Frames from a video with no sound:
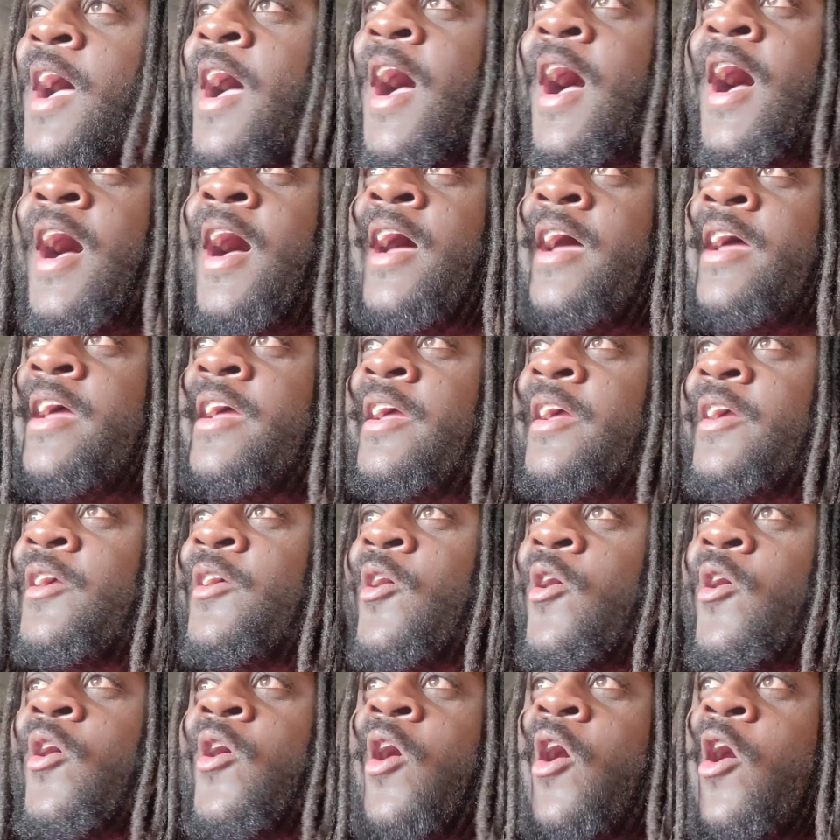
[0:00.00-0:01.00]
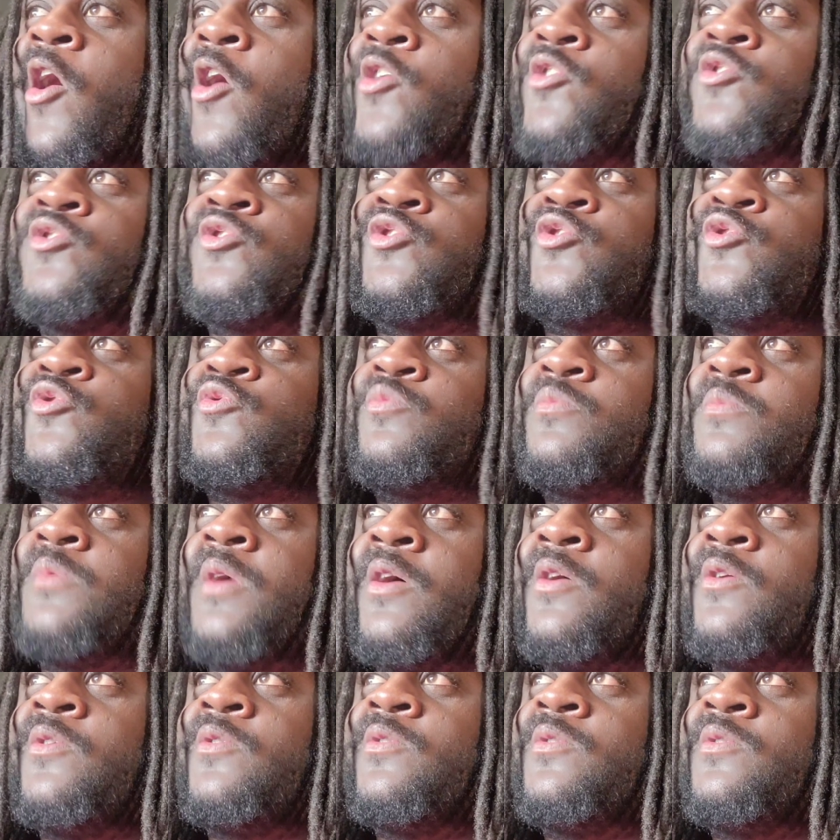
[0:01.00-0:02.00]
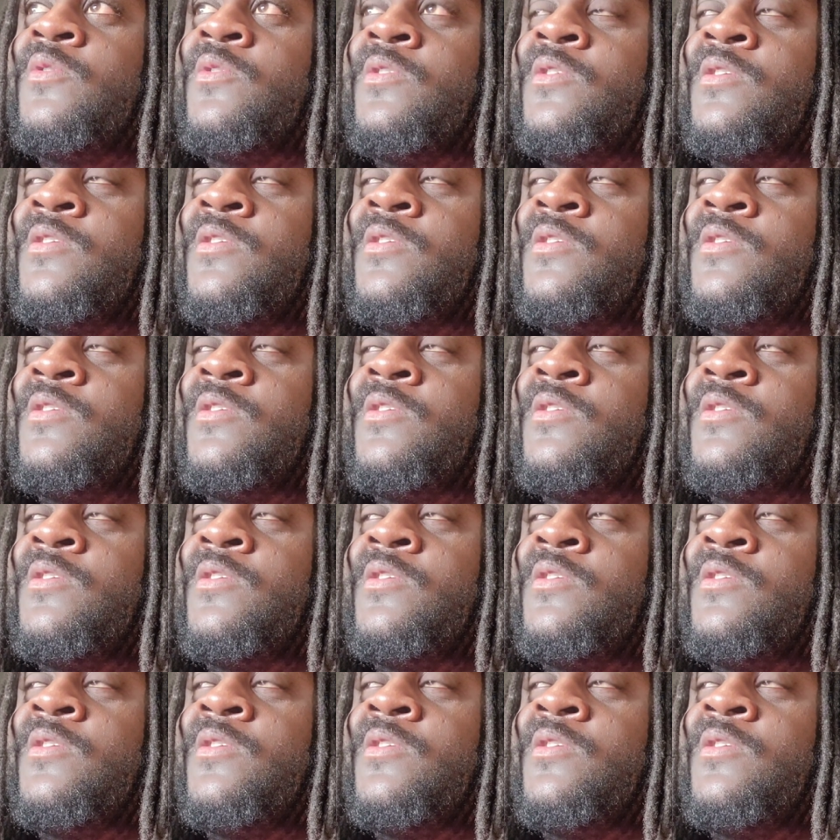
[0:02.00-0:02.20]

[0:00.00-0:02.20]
I ain't gonna hold you, bro.